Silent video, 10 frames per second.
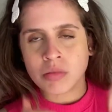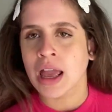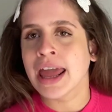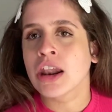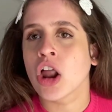
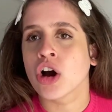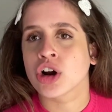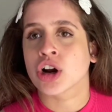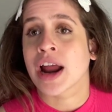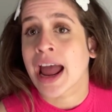and
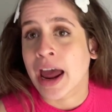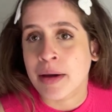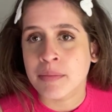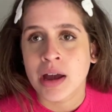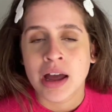longer
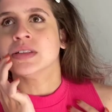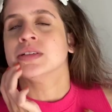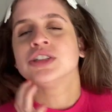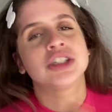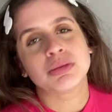hem.
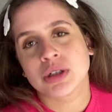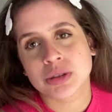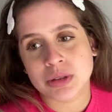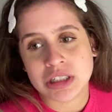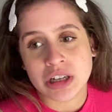She was
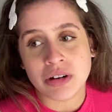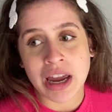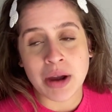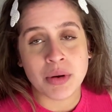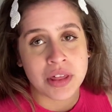really
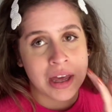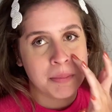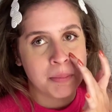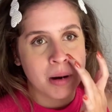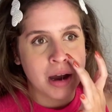okay with
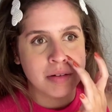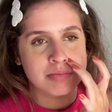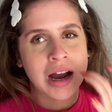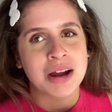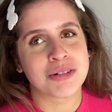it, but
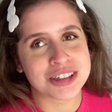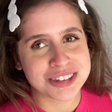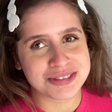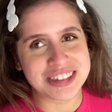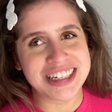I was
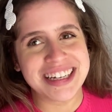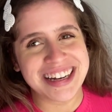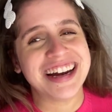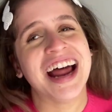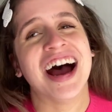really
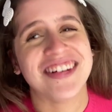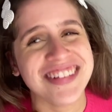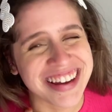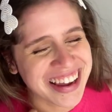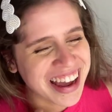unhappy
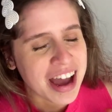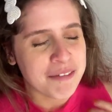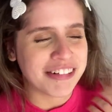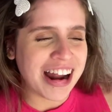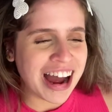
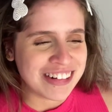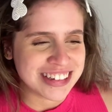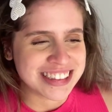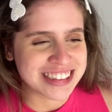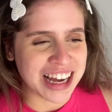when I
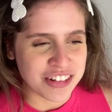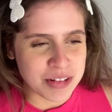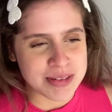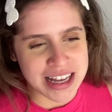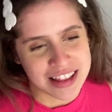was kind of
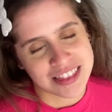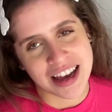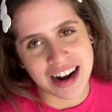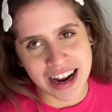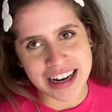upset
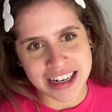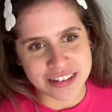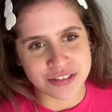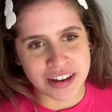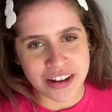that I kind
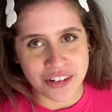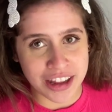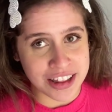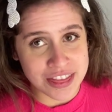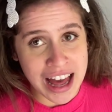of failed
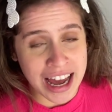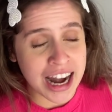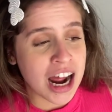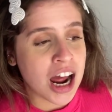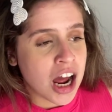in that.
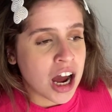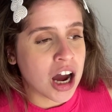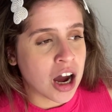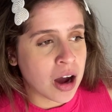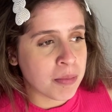
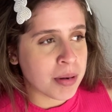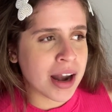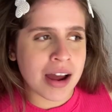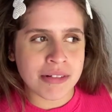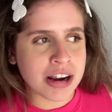
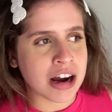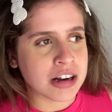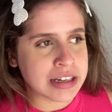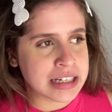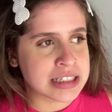But
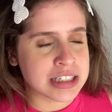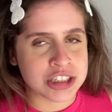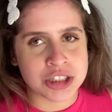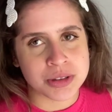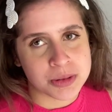regardless,
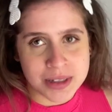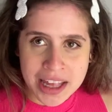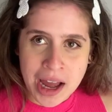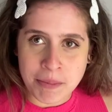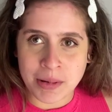she was really
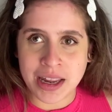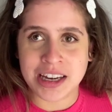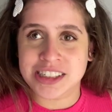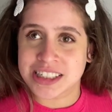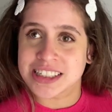happy.
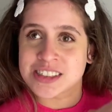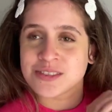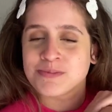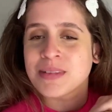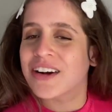She's
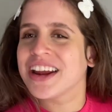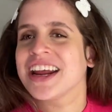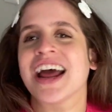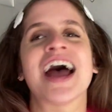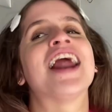married
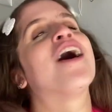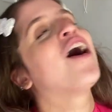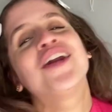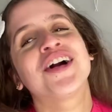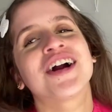and
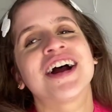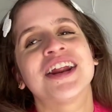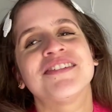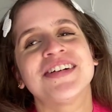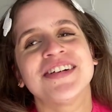on her
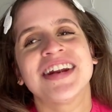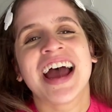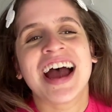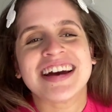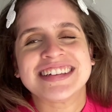honeymoon
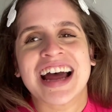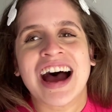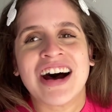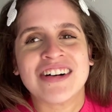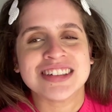
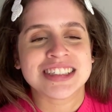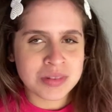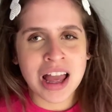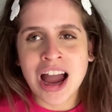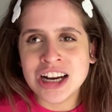now.
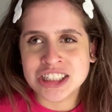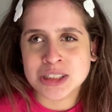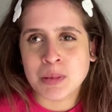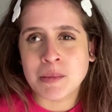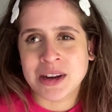I just
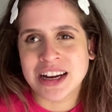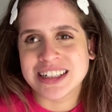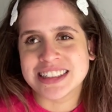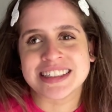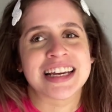popped here
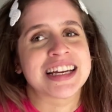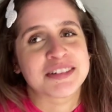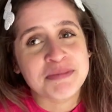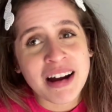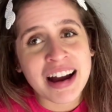to say
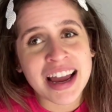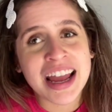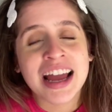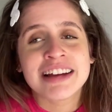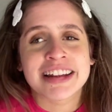goodbye.
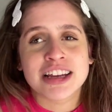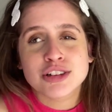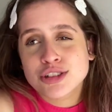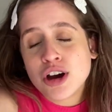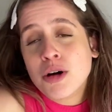Thank you
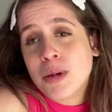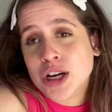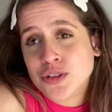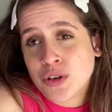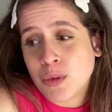so
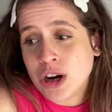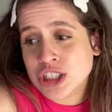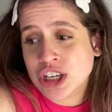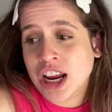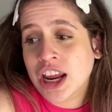much for
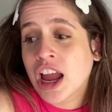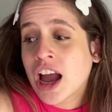watching.